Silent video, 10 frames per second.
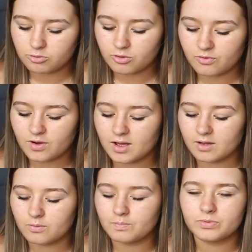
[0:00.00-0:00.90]
we're
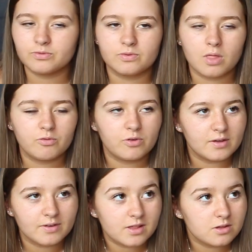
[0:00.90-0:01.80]

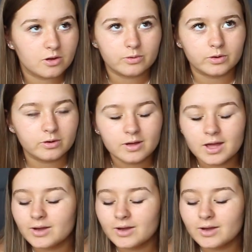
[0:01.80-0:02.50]
5,000, no we're not.